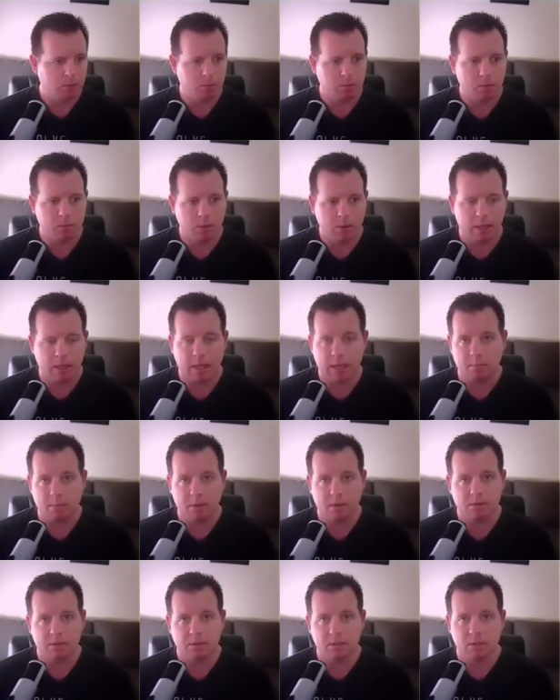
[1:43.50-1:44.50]

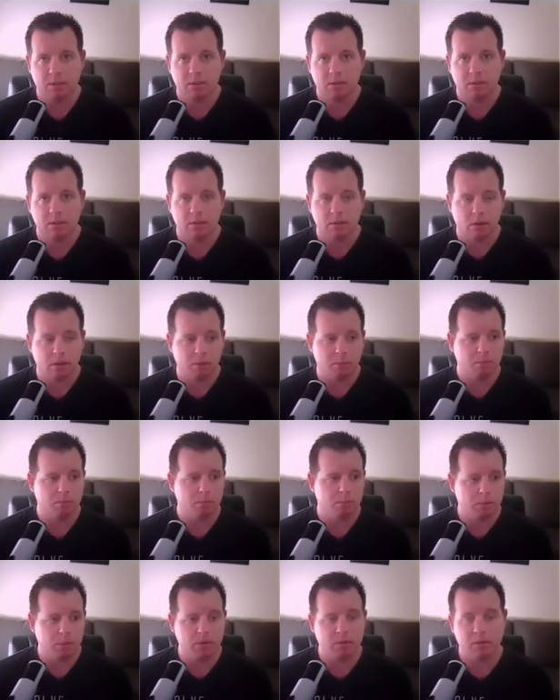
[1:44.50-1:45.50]
e-business, like
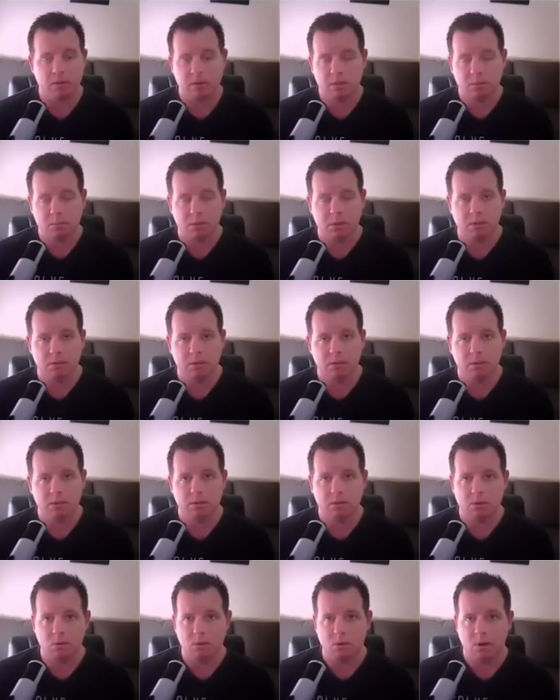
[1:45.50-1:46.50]
business to business,
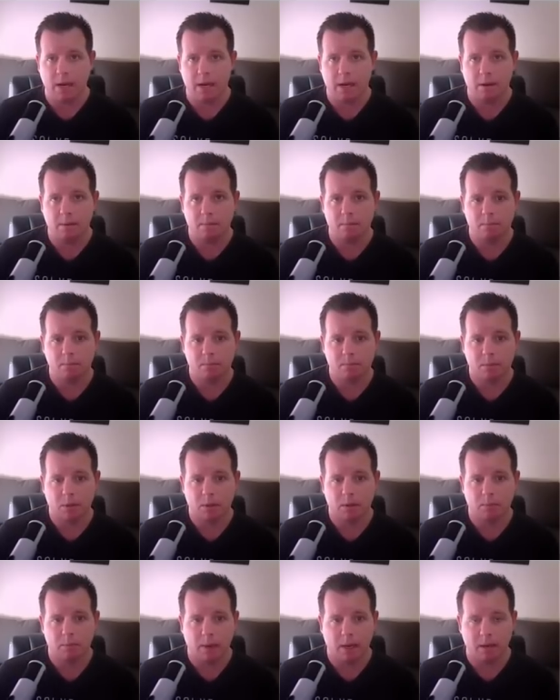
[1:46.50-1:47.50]
or
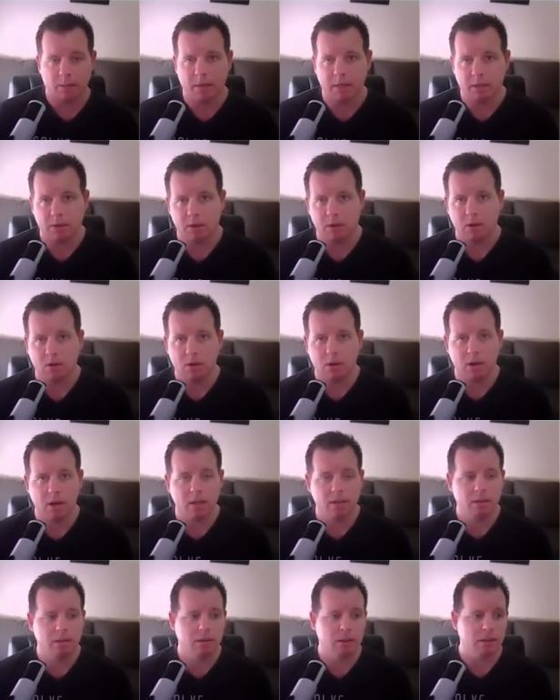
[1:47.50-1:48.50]
make money online,
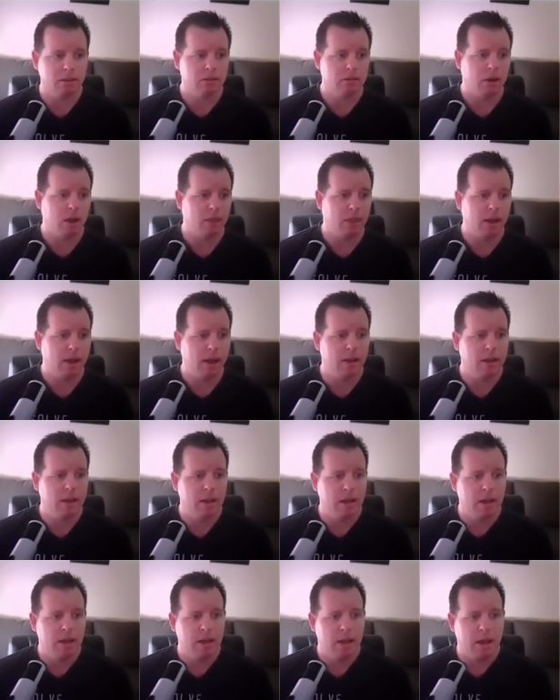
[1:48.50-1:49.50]
things like that.
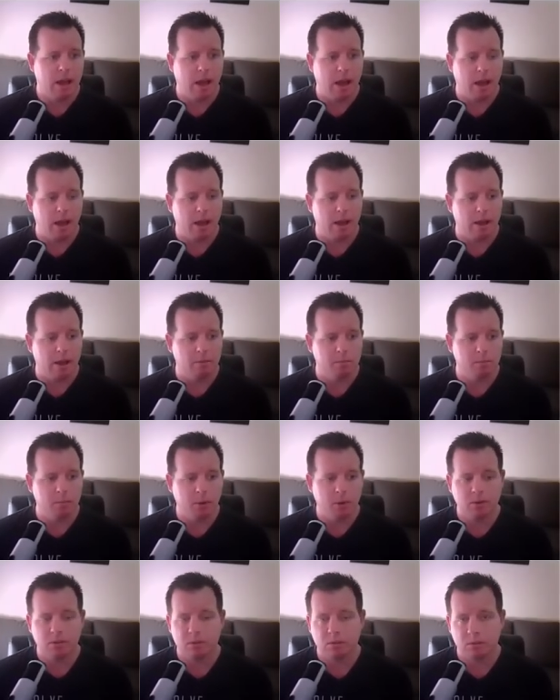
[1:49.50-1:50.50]

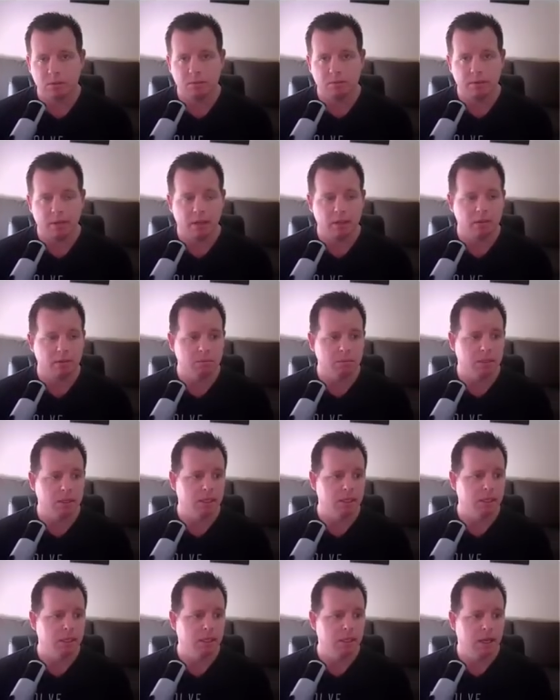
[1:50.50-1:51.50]
Personal development,
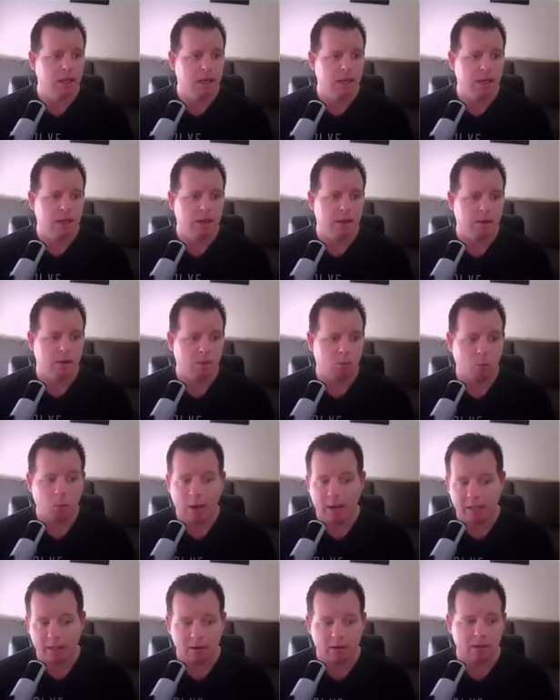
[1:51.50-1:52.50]
weight
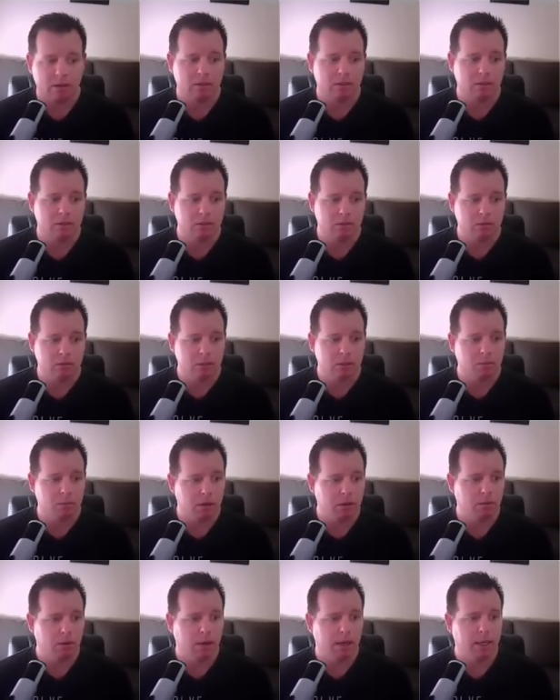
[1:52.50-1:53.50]
loss is a really big
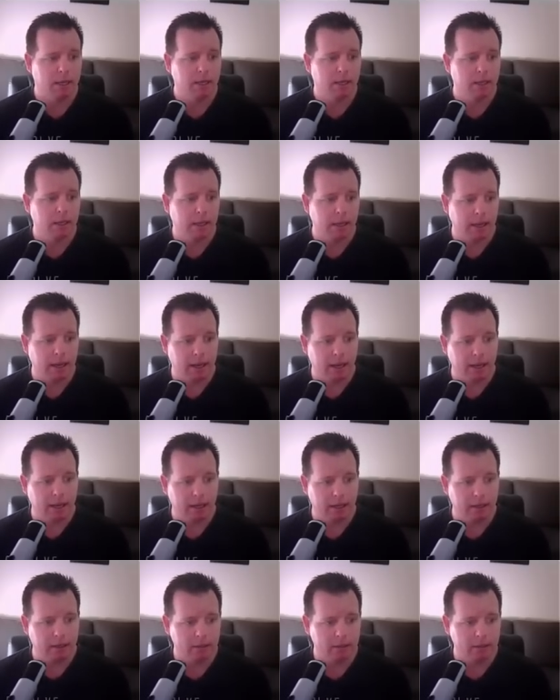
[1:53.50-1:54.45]
one, and